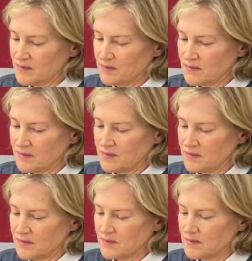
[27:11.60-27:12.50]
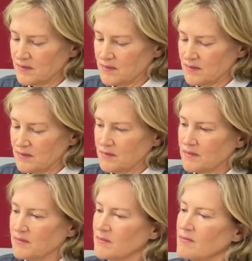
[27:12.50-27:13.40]

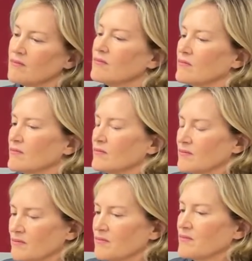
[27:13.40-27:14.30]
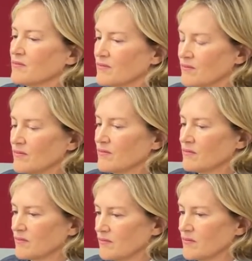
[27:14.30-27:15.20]

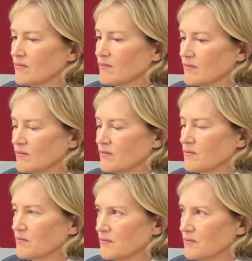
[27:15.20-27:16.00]
[no speech]